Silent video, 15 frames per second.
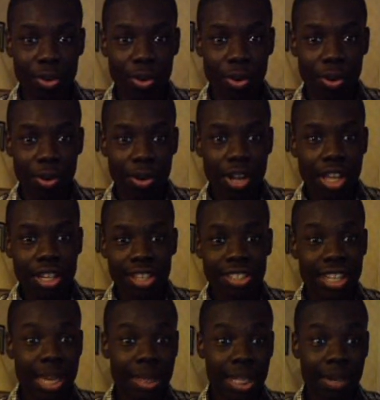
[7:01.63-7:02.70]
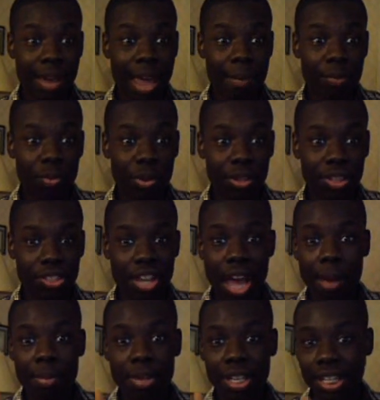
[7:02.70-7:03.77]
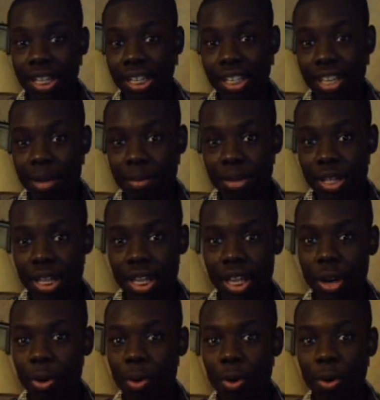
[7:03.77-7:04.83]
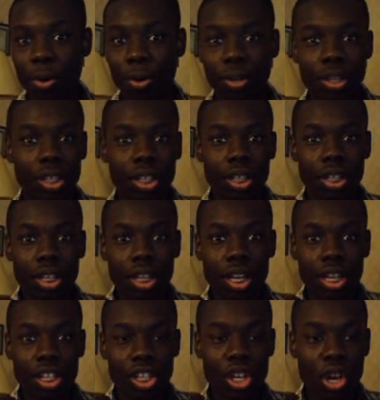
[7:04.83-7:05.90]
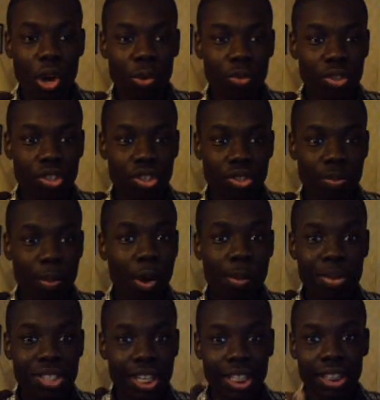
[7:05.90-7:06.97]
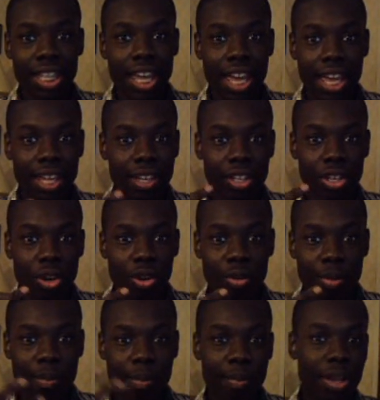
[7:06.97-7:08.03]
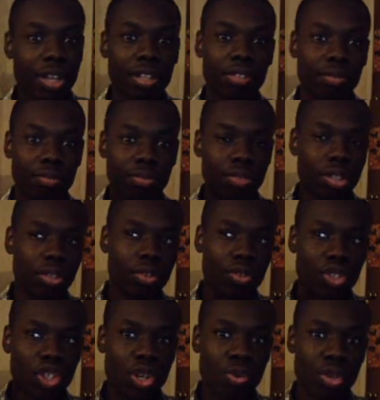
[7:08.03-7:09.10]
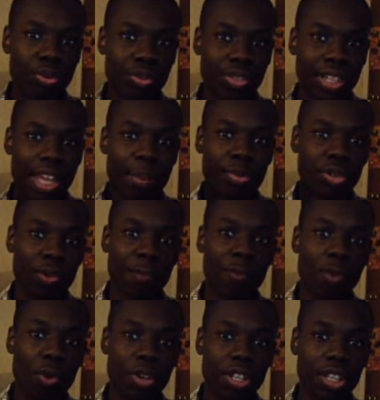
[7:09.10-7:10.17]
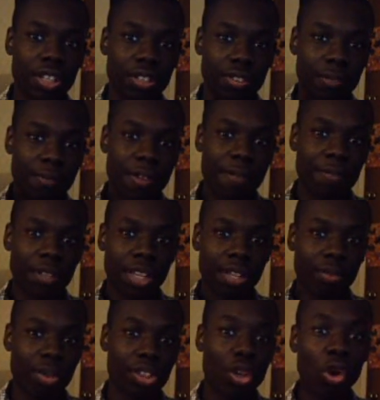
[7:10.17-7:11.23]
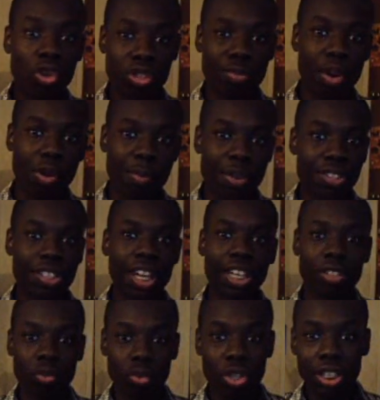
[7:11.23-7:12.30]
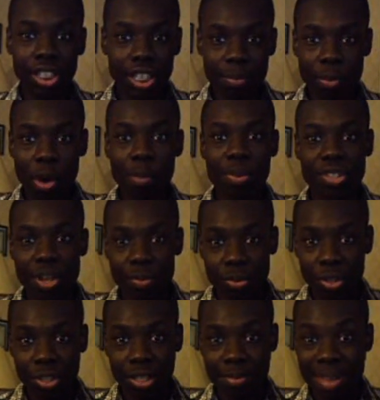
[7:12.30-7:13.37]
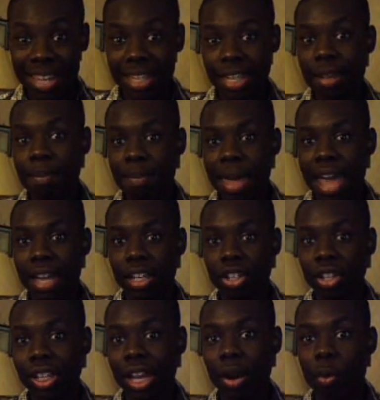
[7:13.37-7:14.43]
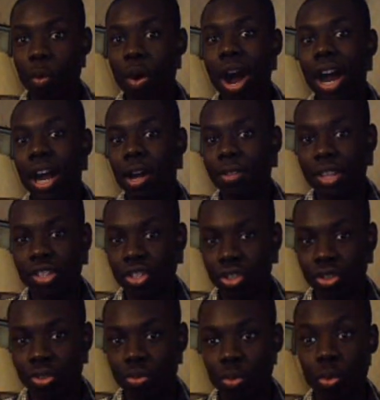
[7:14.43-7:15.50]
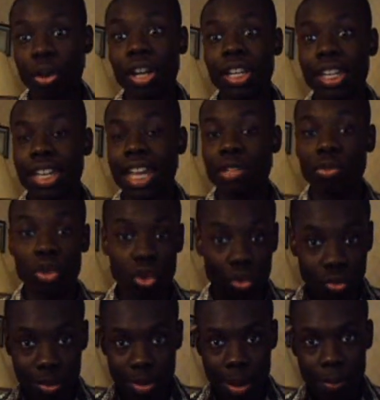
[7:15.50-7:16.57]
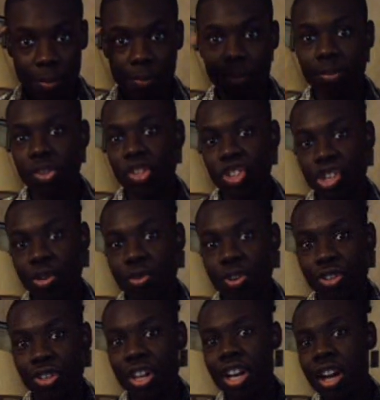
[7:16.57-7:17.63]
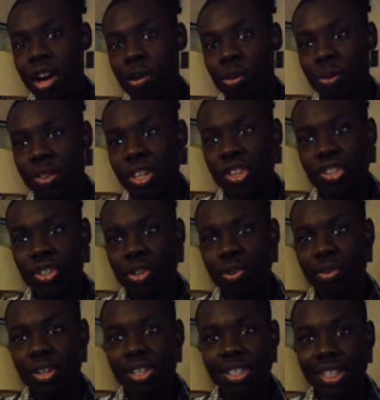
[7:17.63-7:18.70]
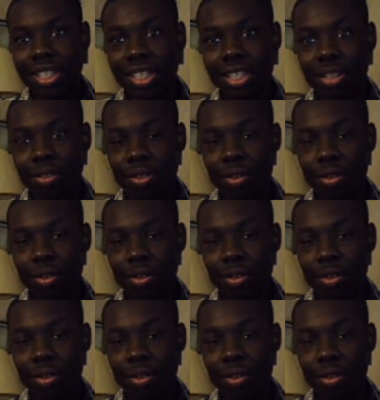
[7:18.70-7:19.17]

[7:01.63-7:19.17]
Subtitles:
her, or the same thing that happened with Dominic and Lemony, or, you know, there's moments like that, you know, when the series was like episode 40 to 50, when those moments, like really moments that really make an impact and you're like, wow, that's great, and that's what you remember from this series. Where this series,